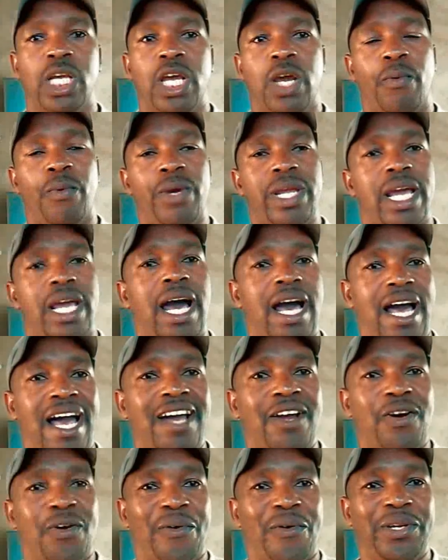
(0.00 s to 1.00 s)
we are
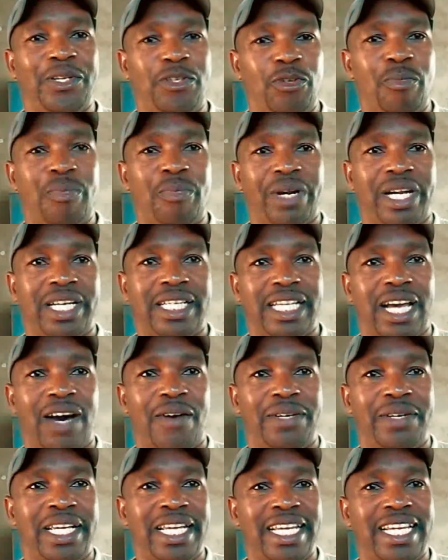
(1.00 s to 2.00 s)
going to break down
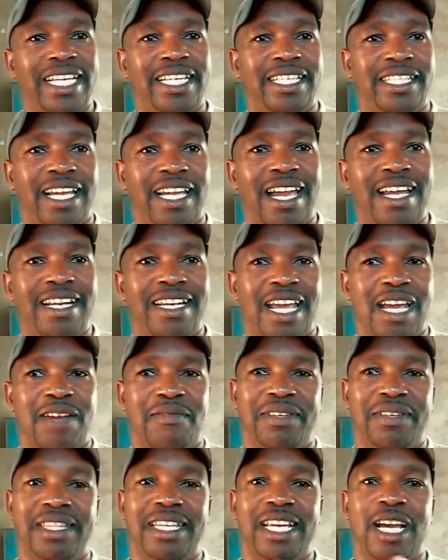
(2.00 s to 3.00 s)
each and
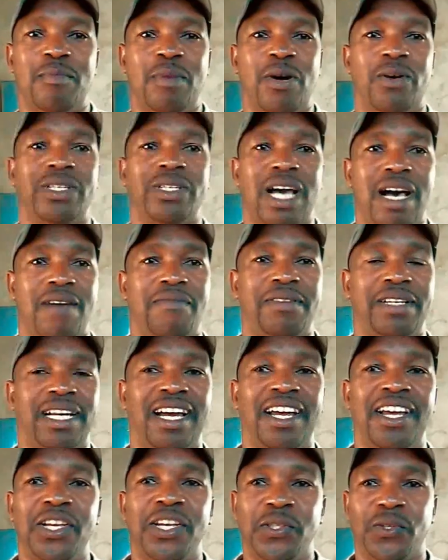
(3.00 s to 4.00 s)
everything about Africa.
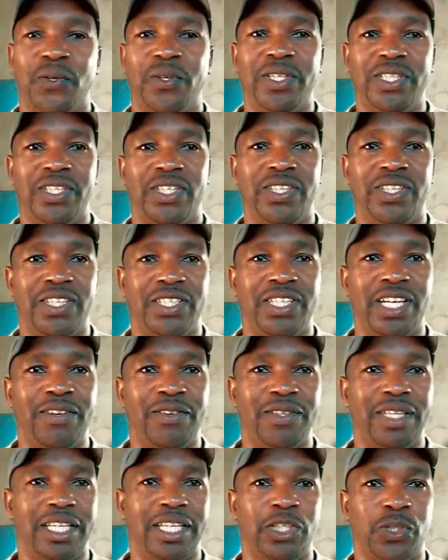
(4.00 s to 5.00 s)
So this is the channel
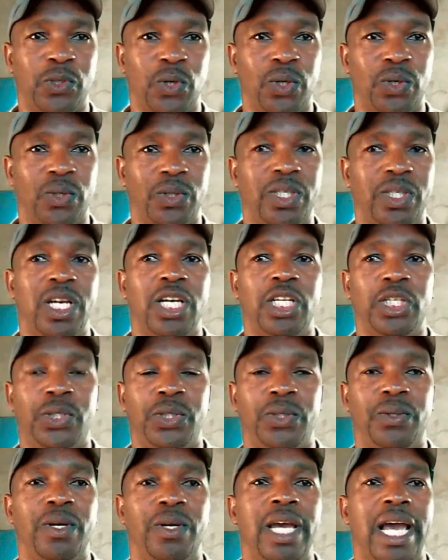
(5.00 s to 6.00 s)
that is so good to
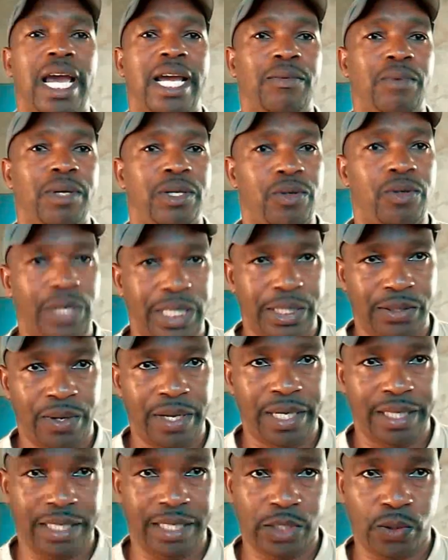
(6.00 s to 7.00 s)
you. And when you are
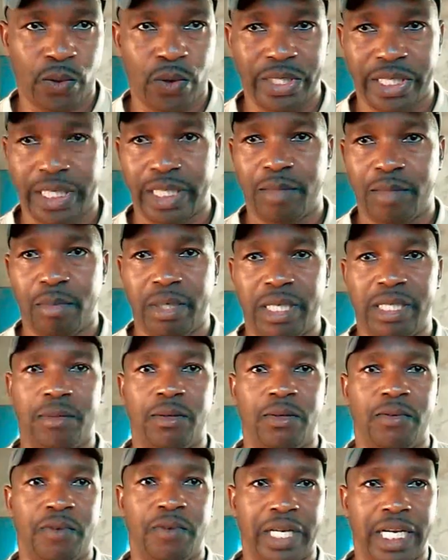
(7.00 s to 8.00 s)
enjoying this content, please don't
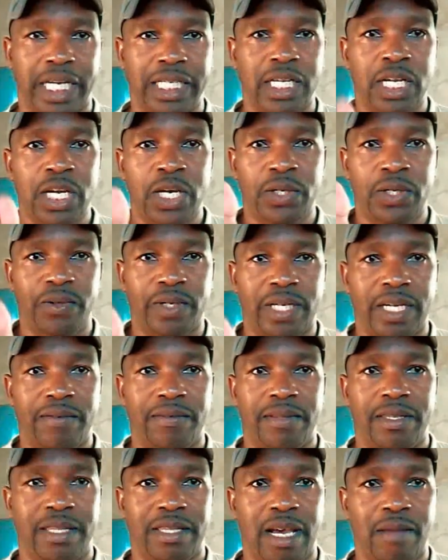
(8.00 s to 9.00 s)
forget to give the
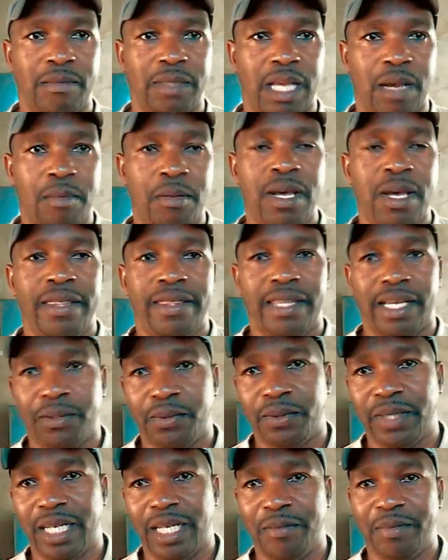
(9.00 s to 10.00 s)
thumbs up. That will
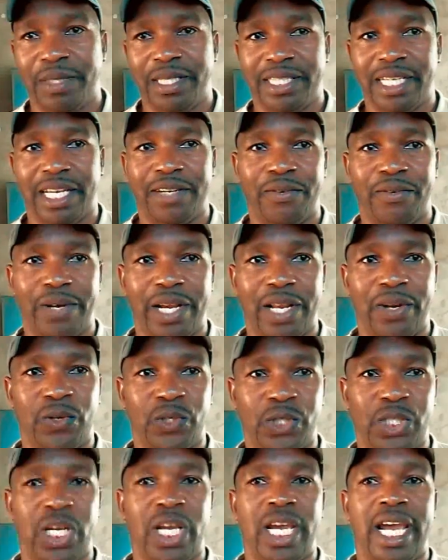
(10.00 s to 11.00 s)
help the channel a
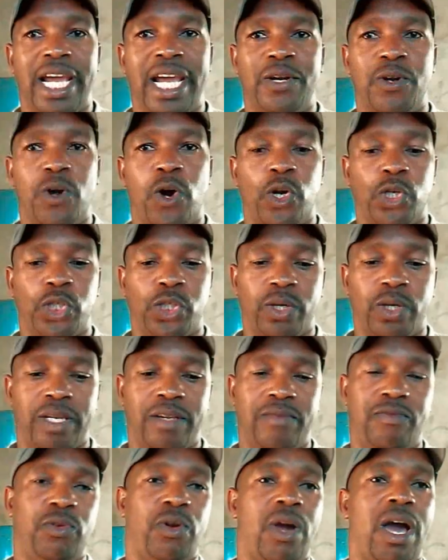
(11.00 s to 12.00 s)
lot. And also,
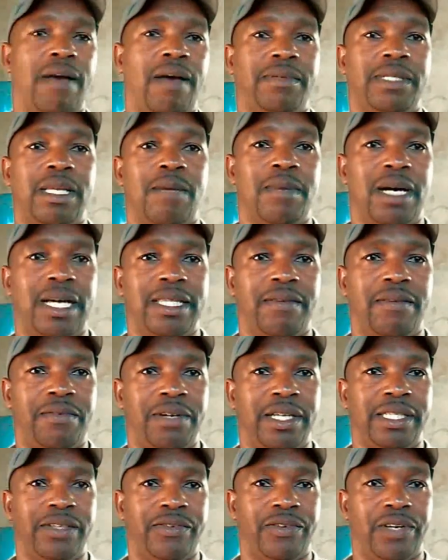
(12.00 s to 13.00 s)
if you have some other
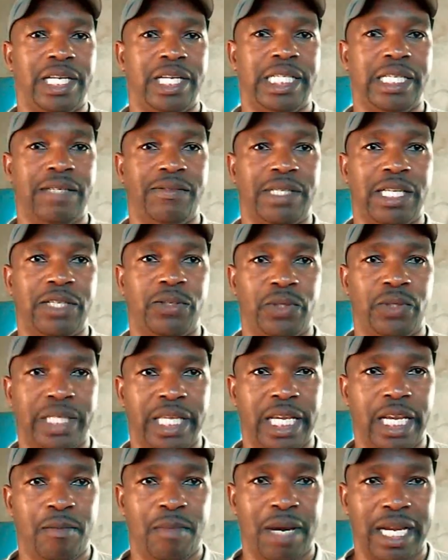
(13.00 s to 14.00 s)
friends and relatives that you
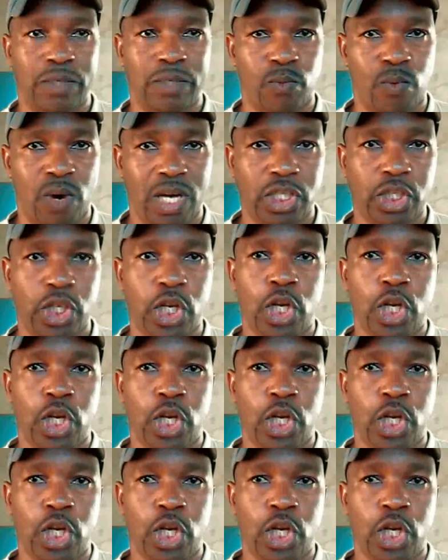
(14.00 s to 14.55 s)
think might want